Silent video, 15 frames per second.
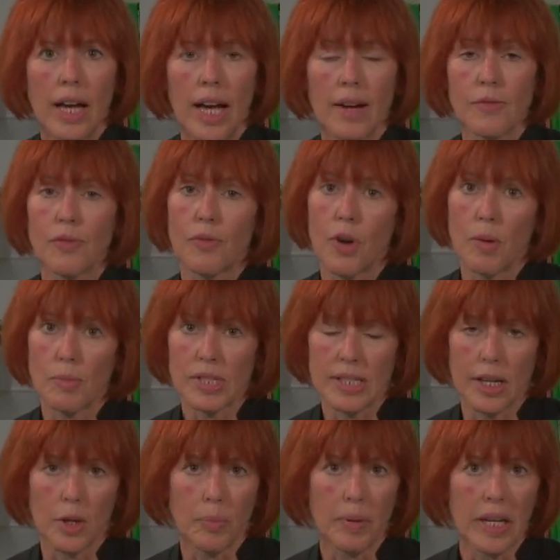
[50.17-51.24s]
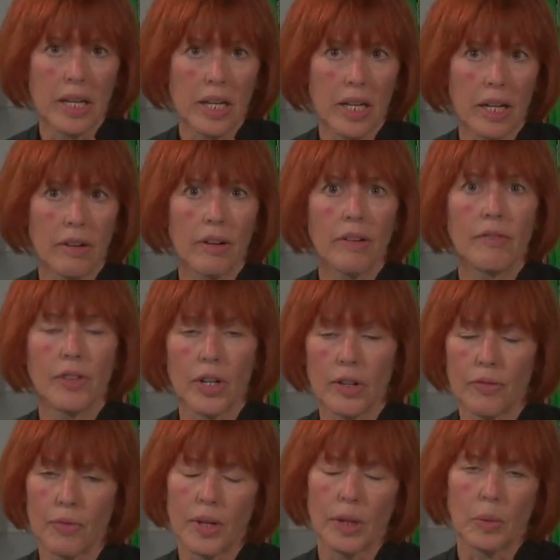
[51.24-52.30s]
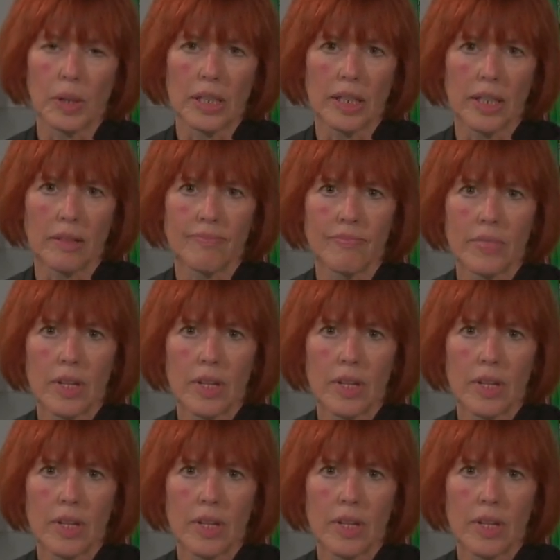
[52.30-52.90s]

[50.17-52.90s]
have thrombocytopenia very frequently,